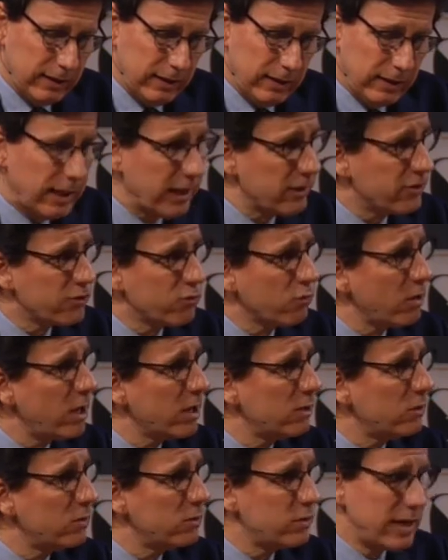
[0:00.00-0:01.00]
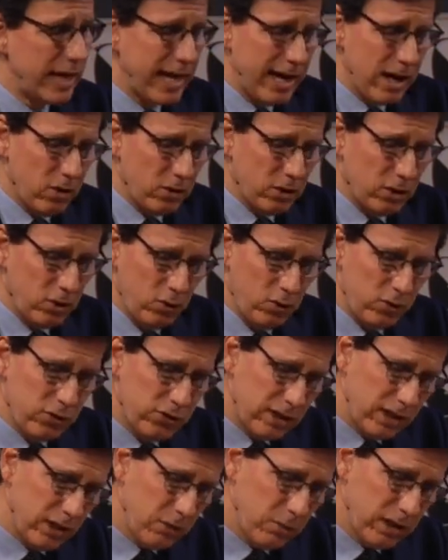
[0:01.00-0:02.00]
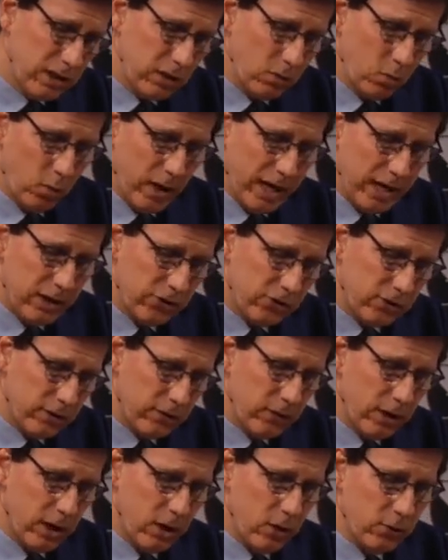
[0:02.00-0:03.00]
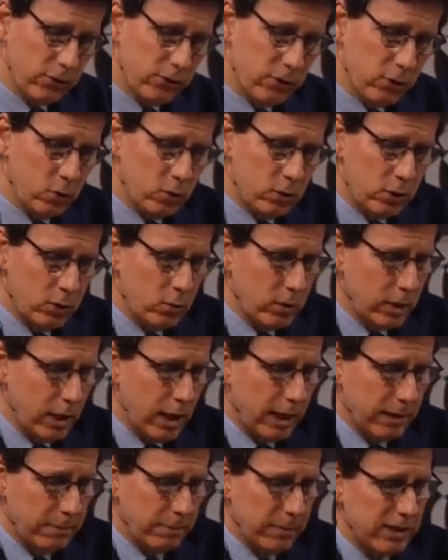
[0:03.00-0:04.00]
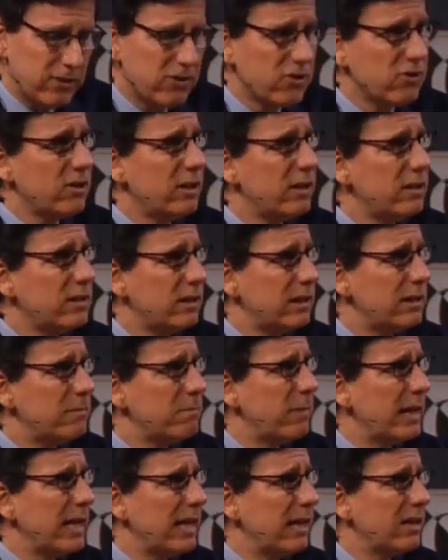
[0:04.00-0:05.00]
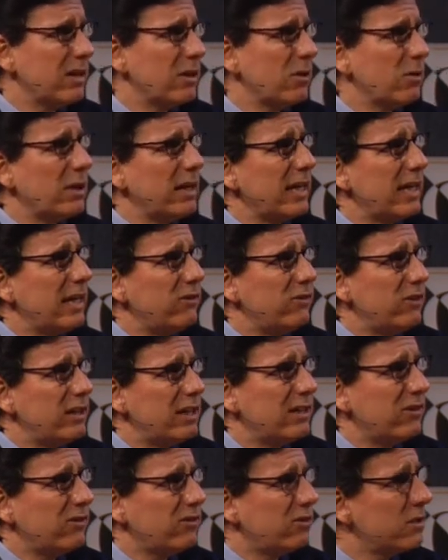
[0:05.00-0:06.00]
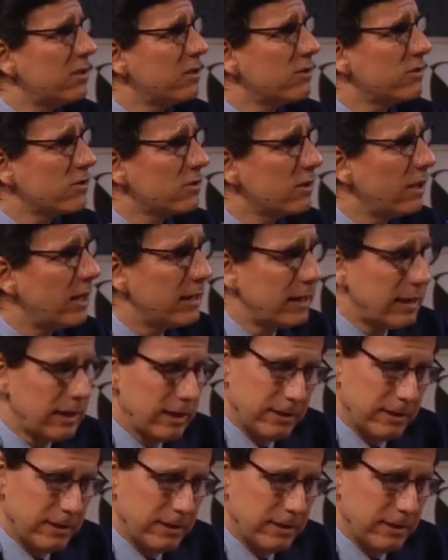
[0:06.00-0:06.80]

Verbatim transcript: And I struggled down, oozing with the waste of those who do not but sit and bake their laziness in the sun.